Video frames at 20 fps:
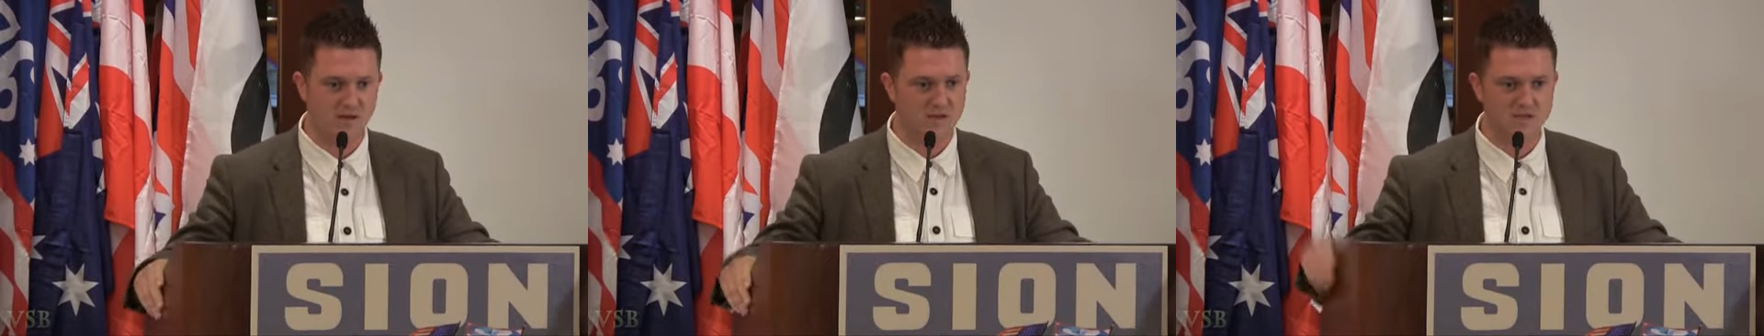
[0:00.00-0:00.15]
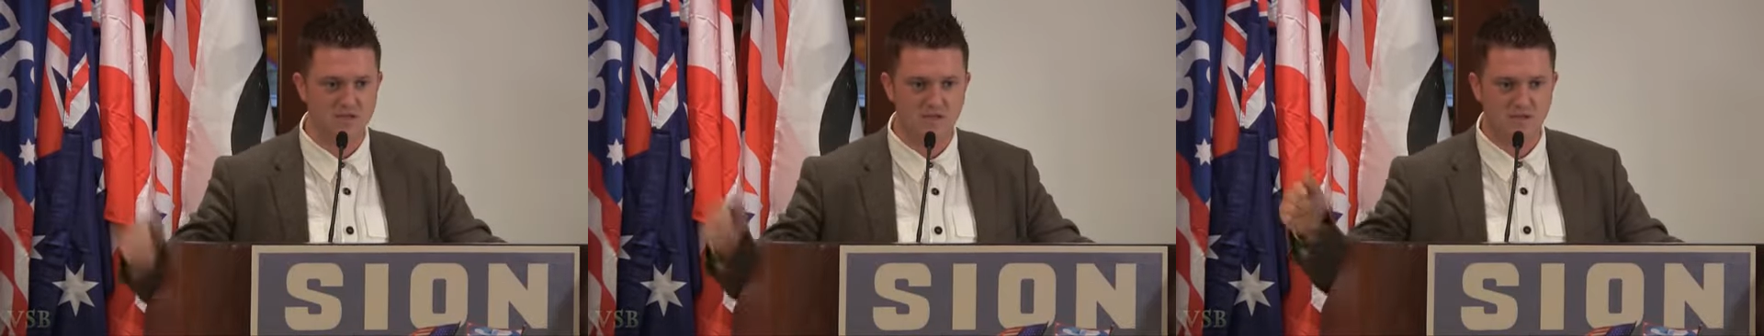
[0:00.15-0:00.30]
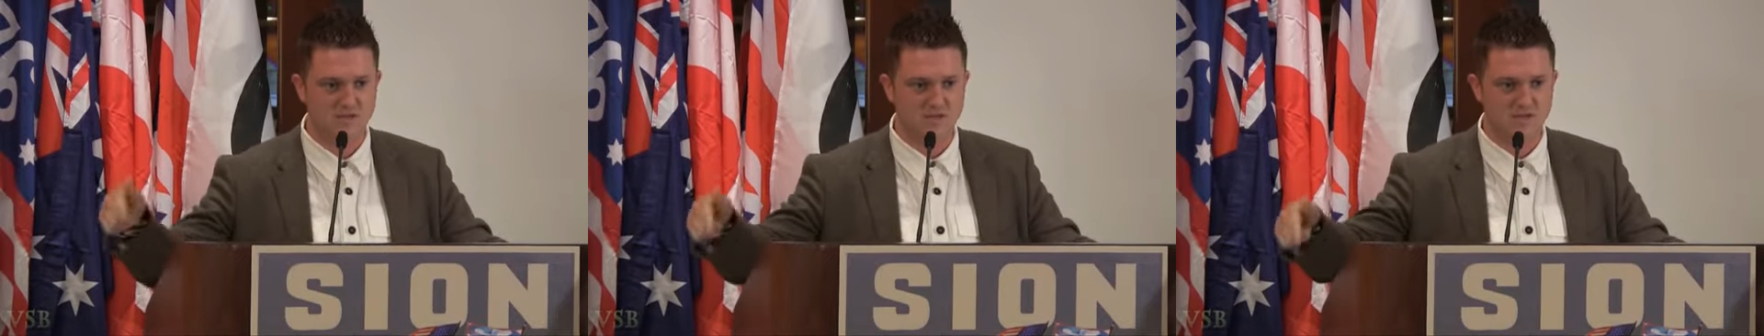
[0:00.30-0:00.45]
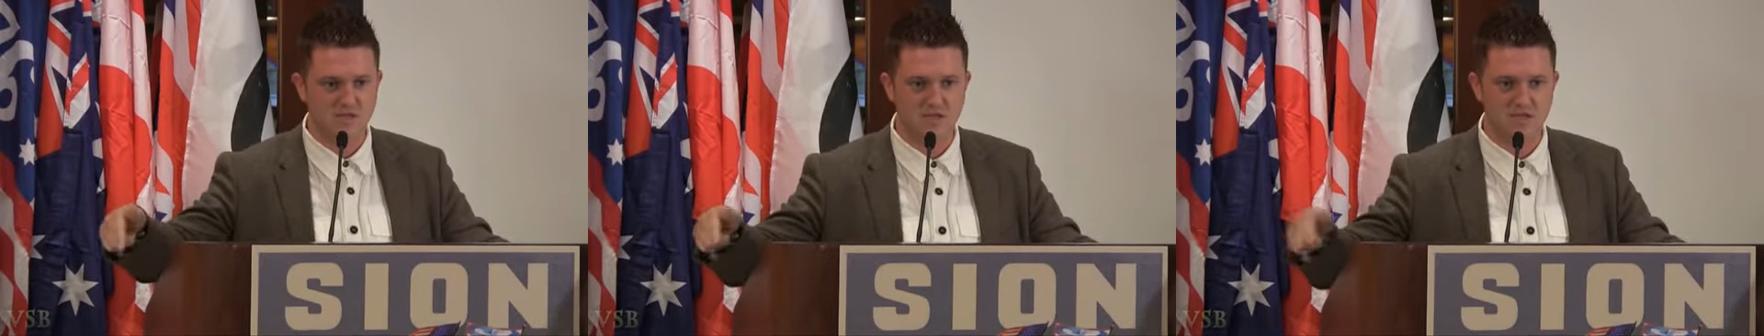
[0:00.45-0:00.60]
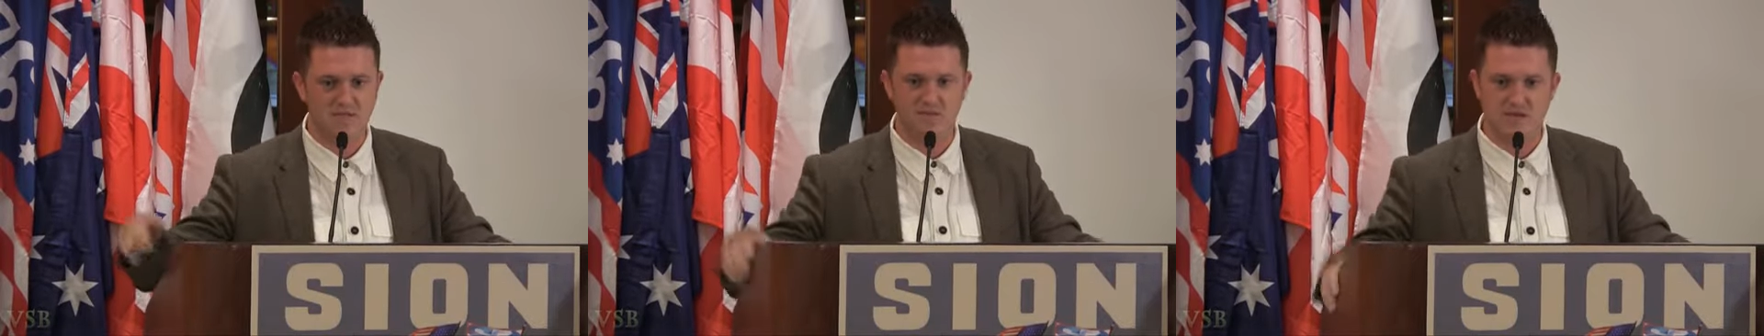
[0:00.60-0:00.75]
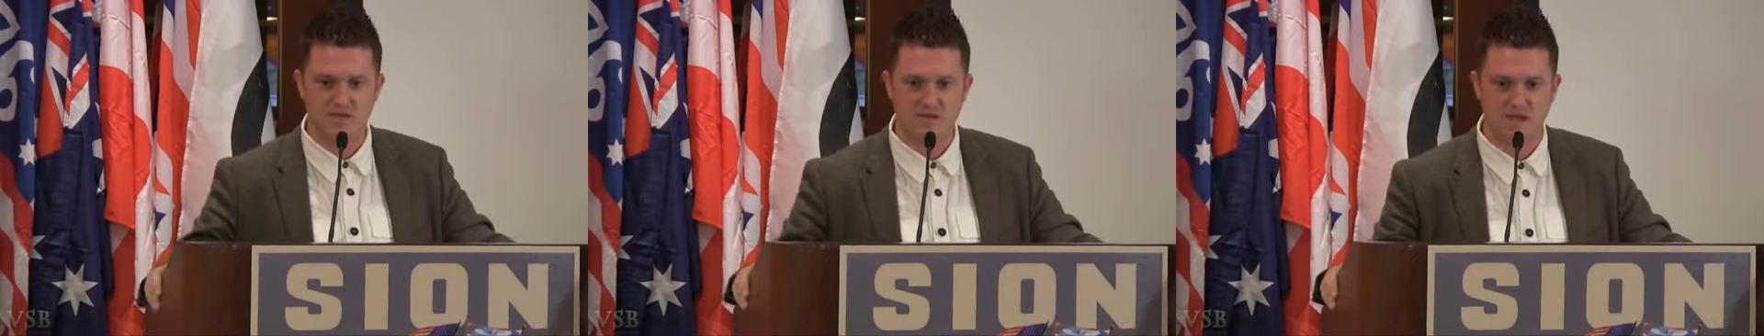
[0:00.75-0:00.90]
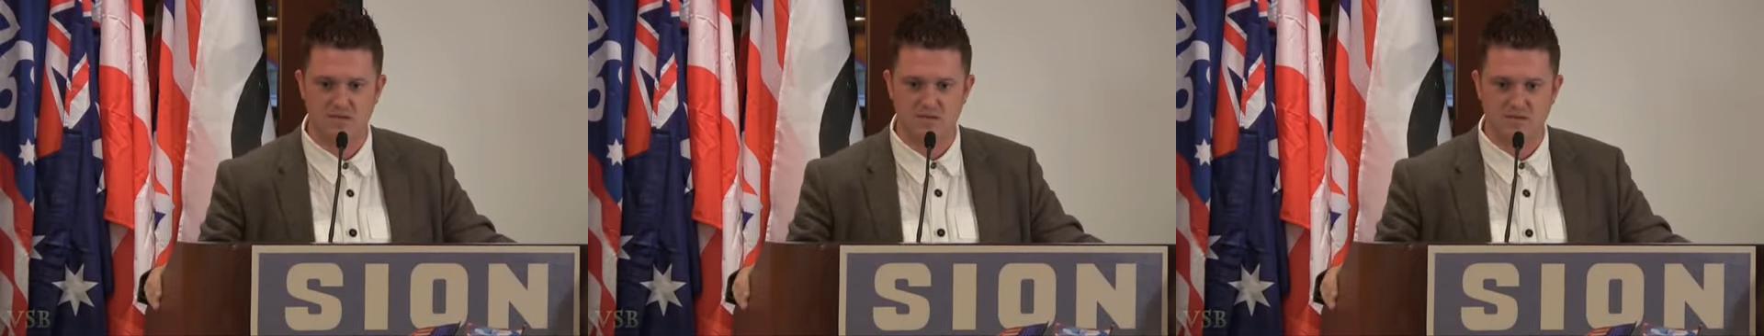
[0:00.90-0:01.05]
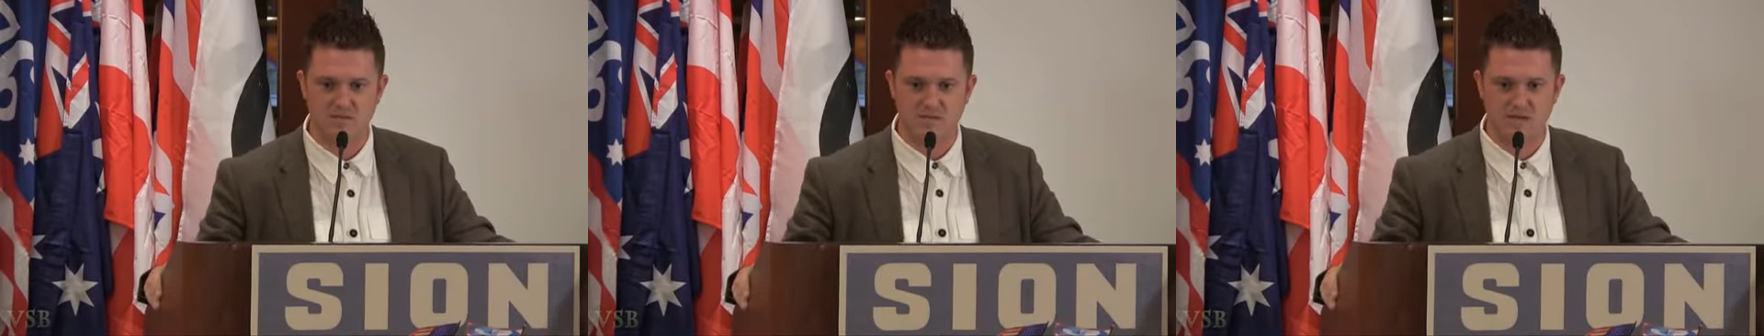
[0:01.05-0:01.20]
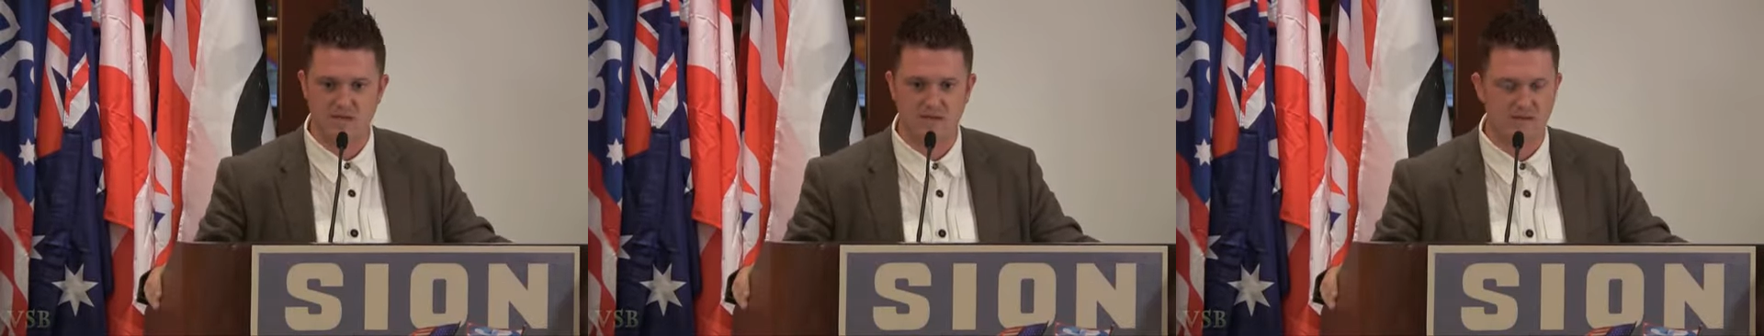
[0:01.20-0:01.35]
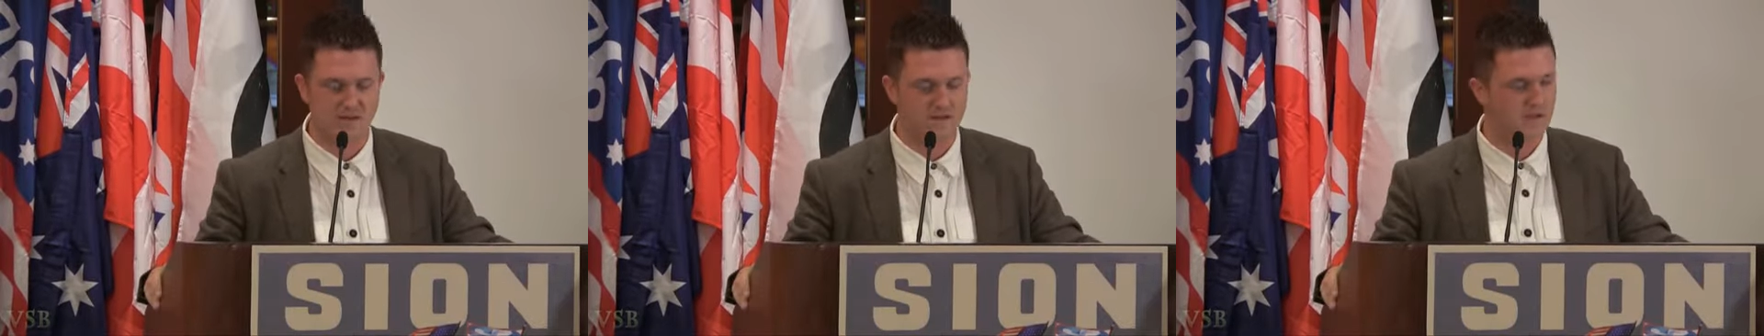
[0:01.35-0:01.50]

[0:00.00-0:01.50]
I'll stand on TV now and say